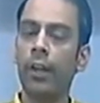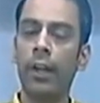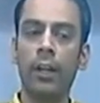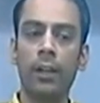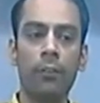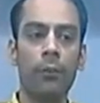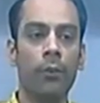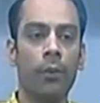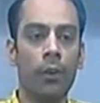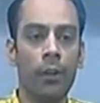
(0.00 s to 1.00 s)
tough
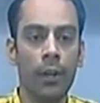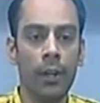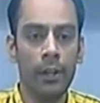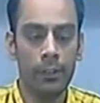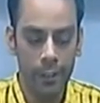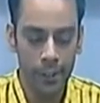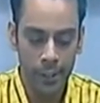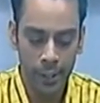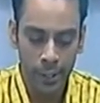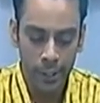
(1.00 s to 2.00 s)
to seek
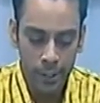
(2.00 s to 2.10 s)
the